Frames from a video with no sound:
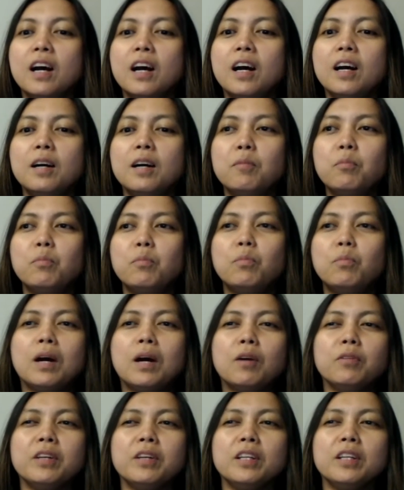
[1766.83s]
Um,
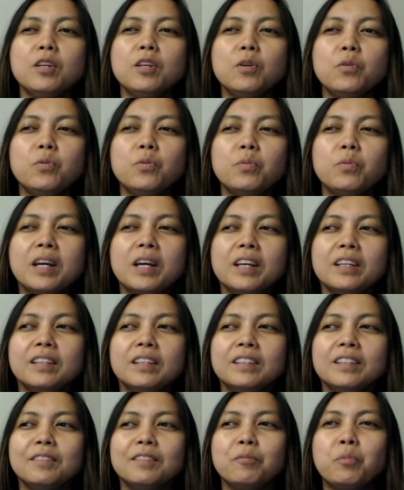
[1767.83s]
how can you, like,
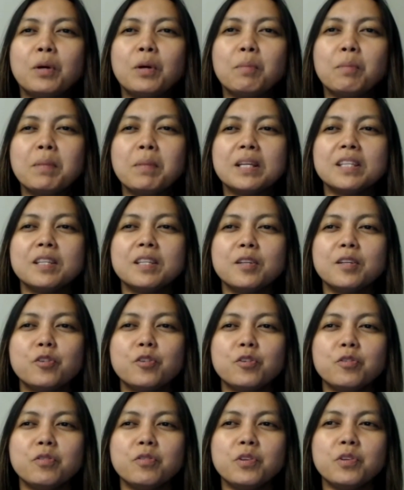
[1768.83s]
what
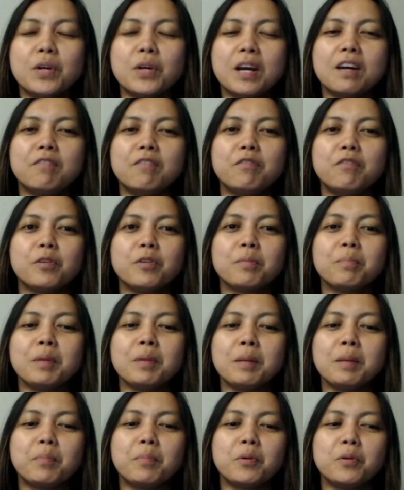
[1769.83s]
message do you have for
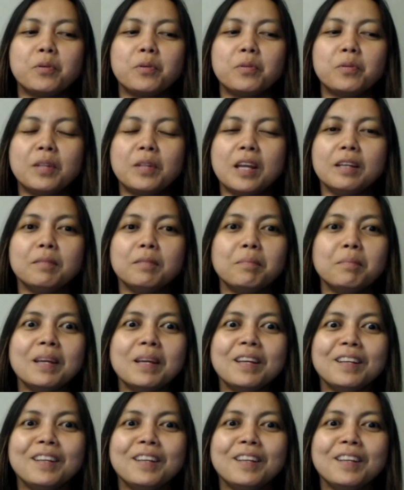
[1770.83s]
people like me?